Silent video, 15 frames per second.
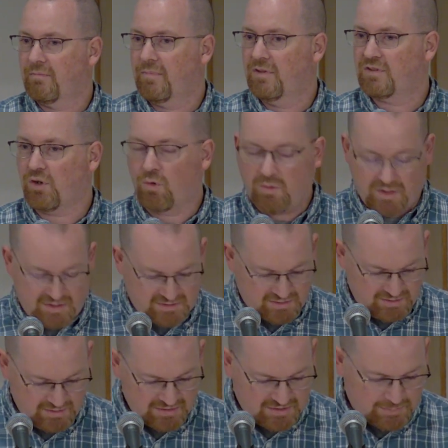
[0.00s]
It's always
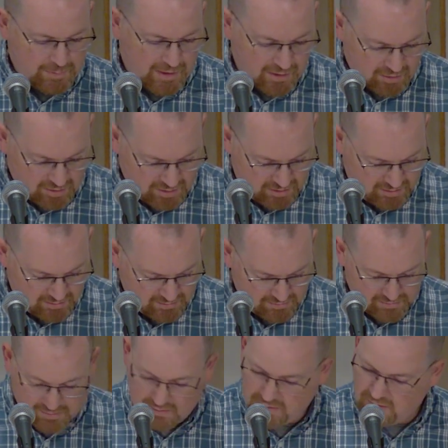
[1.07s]
spot on.
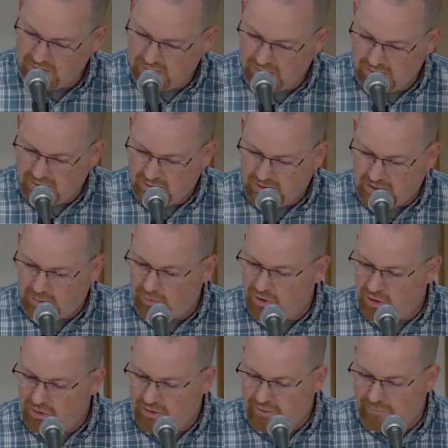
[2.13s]
And we
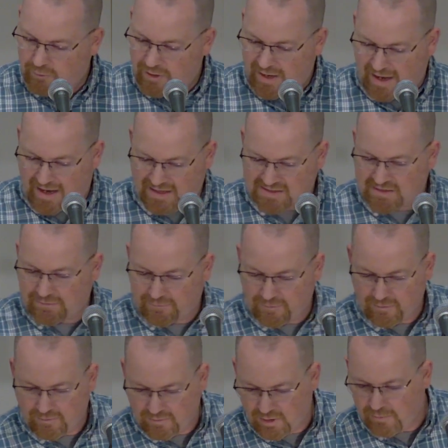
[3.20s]
know that if we ask
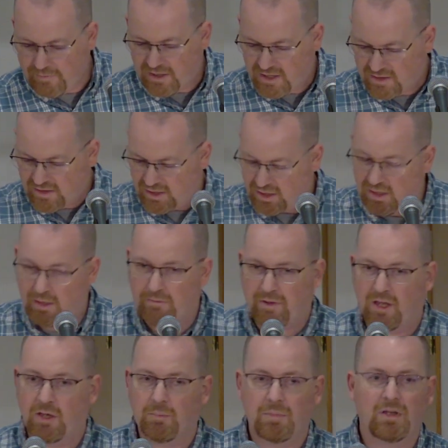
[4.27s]
of anything of
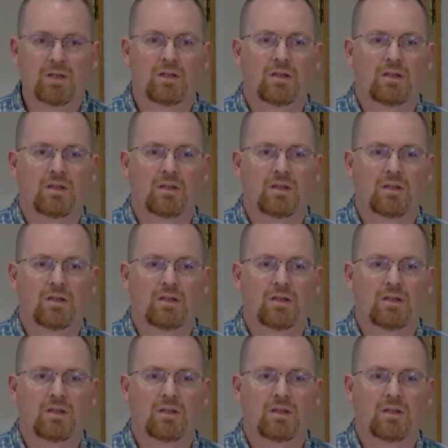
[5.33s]
him,